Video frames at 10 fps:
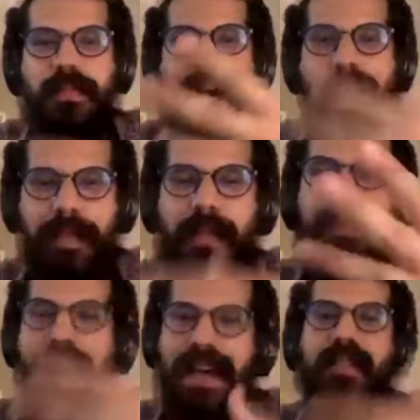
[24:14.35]
maps
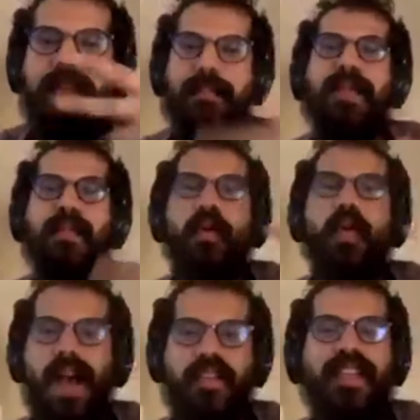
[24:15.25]
back to the people
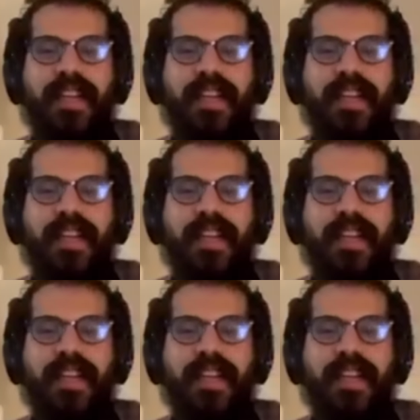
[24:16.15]
who actually